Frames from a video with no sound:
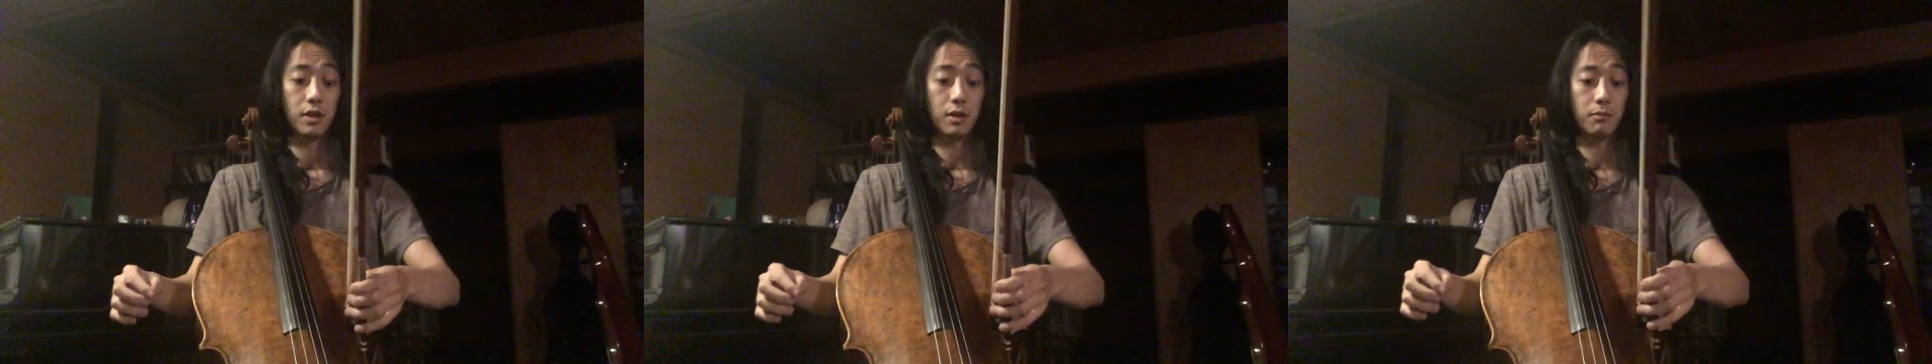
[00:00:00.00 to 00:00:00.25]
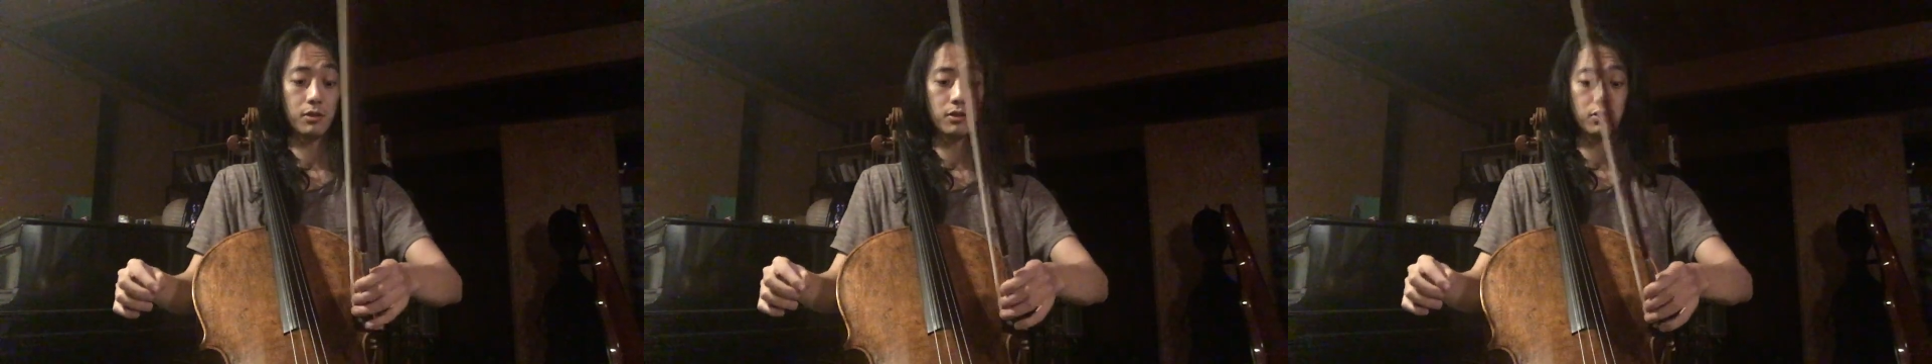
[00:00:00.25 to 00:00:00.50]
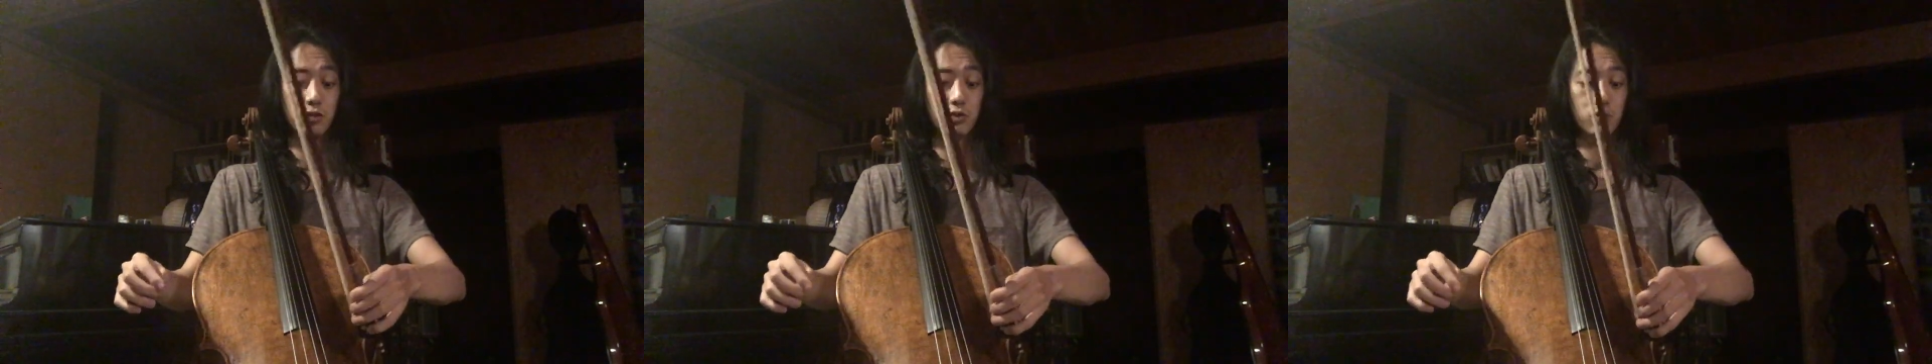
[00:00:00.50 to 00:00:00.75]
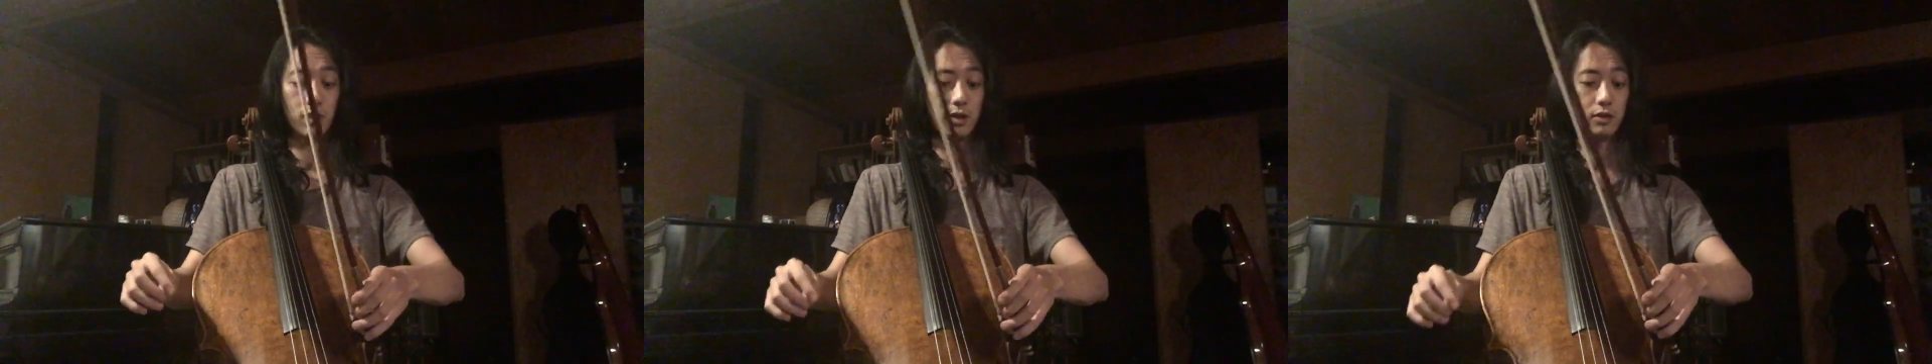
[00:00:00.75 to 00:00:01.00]
I'm going to just
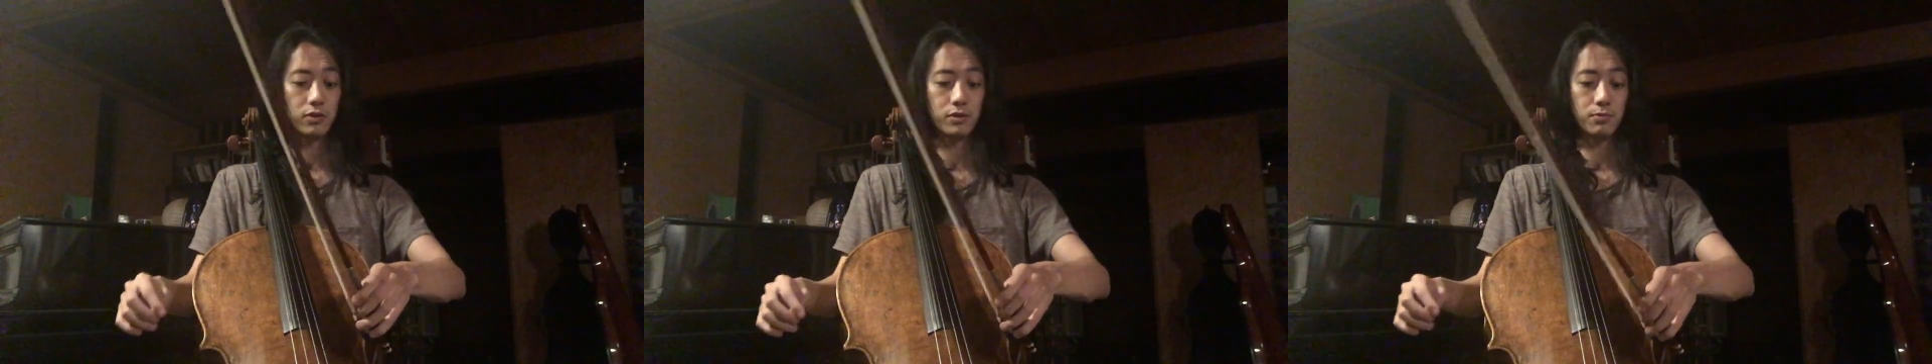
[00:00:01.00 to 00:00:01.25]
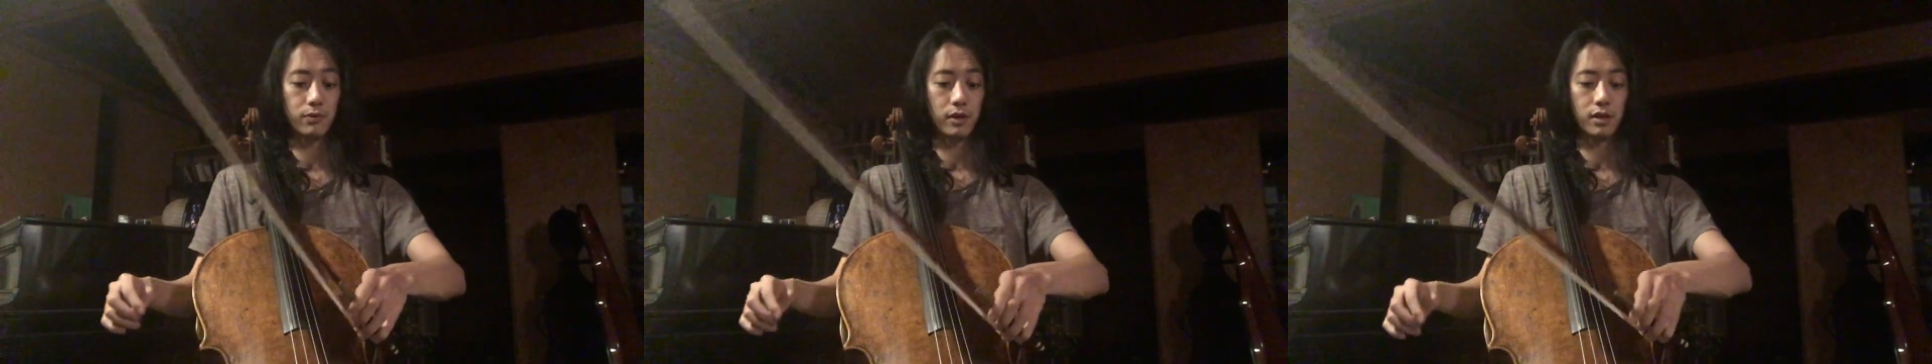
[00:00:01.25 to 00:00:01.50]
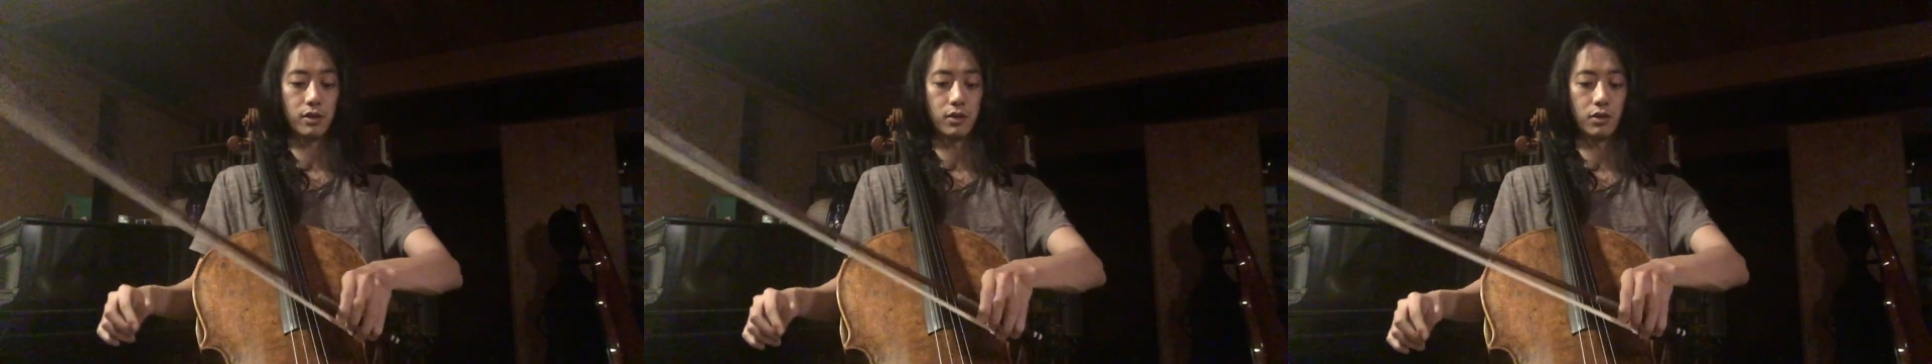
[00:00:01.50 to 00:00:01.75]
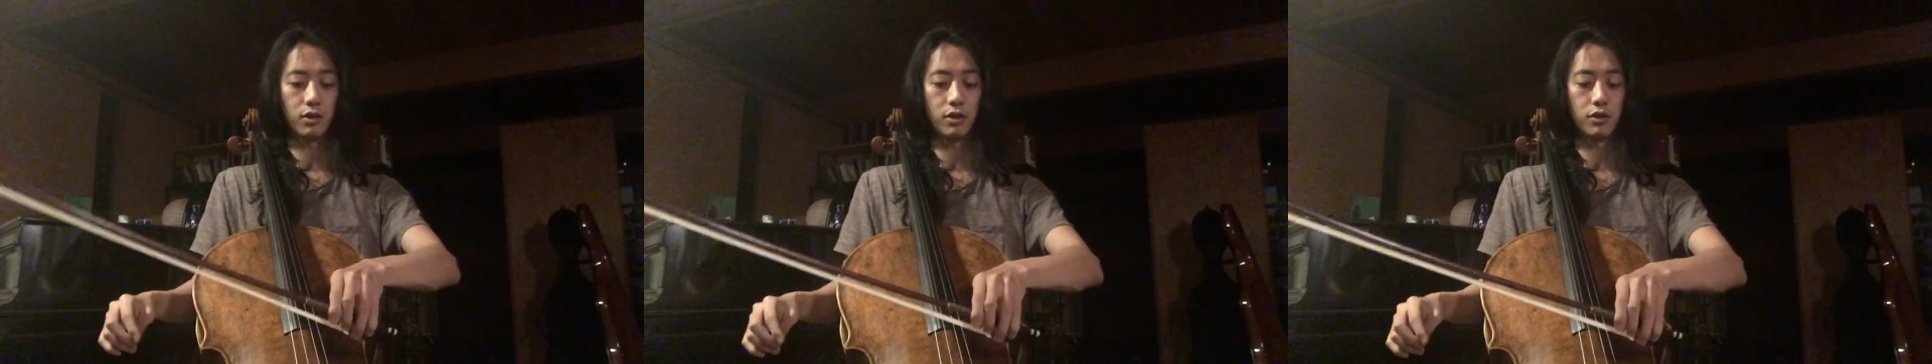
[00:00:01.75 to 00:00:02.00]
try to play
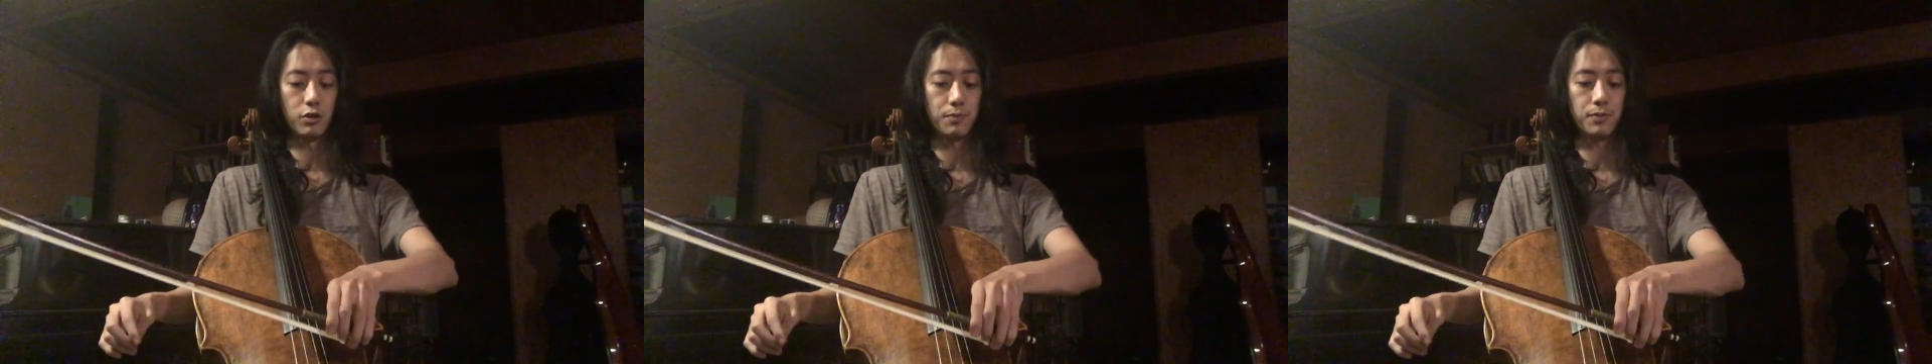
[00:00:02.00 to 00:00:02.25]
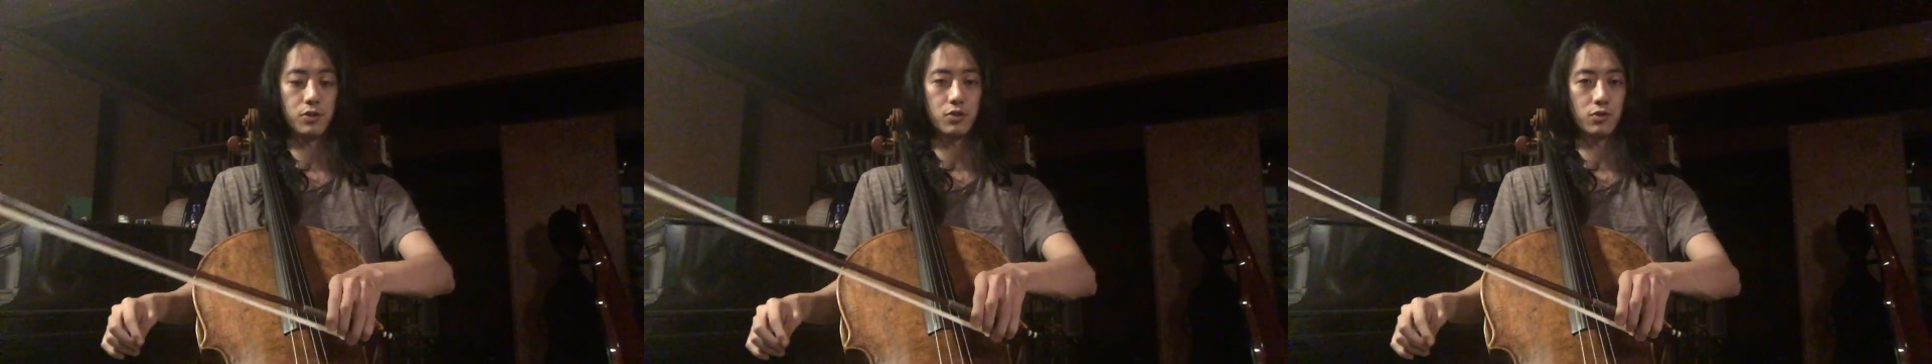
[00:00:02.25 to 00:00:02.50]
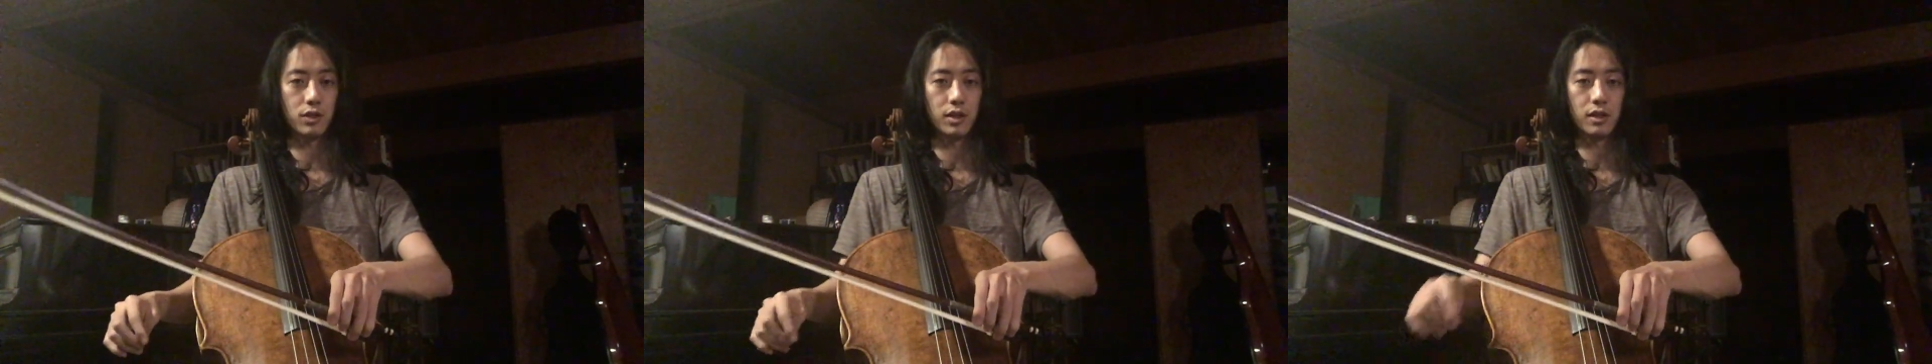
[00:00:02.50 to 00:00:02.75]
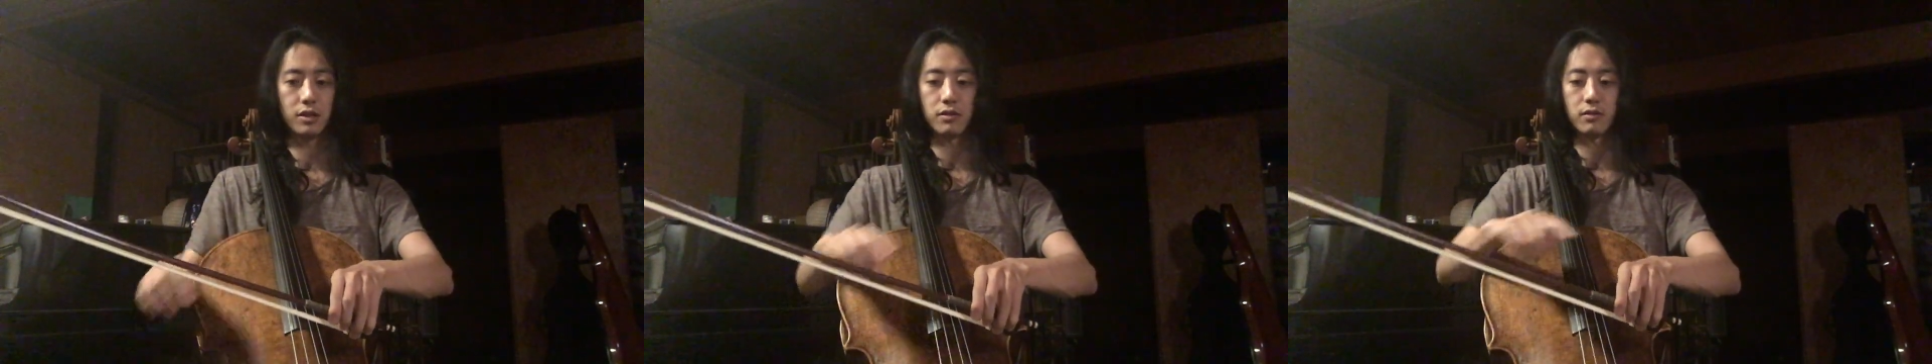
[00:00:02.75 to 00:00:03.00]
an open
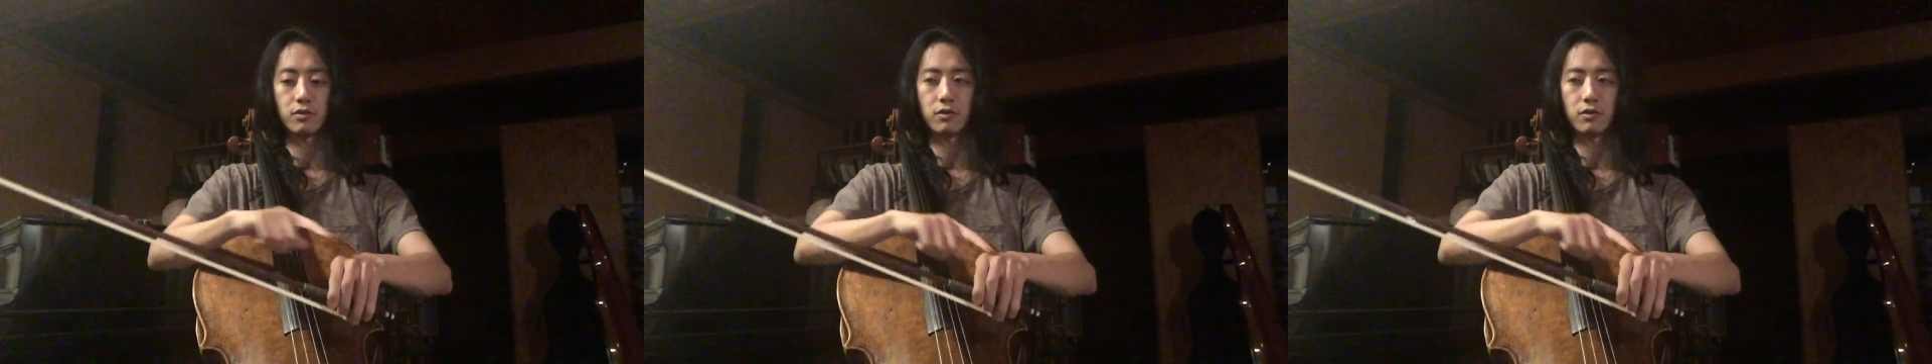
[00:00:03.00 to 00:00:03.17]
string,